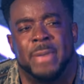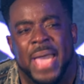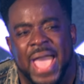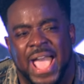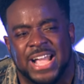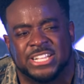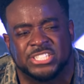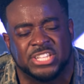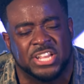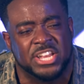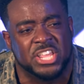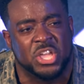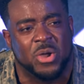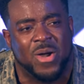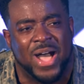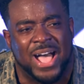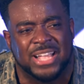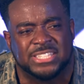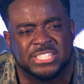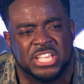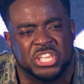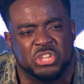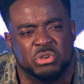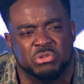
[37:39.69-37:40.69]
bags under your
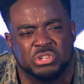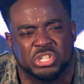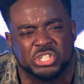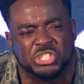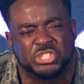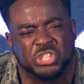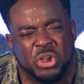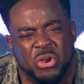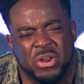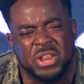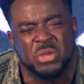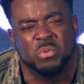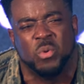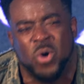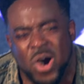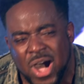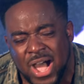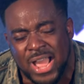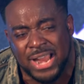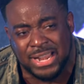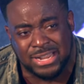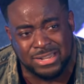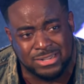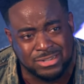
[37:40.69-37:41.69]
eyes and you just
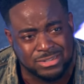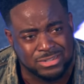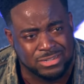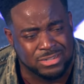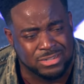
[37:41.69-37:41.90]
thirty-one.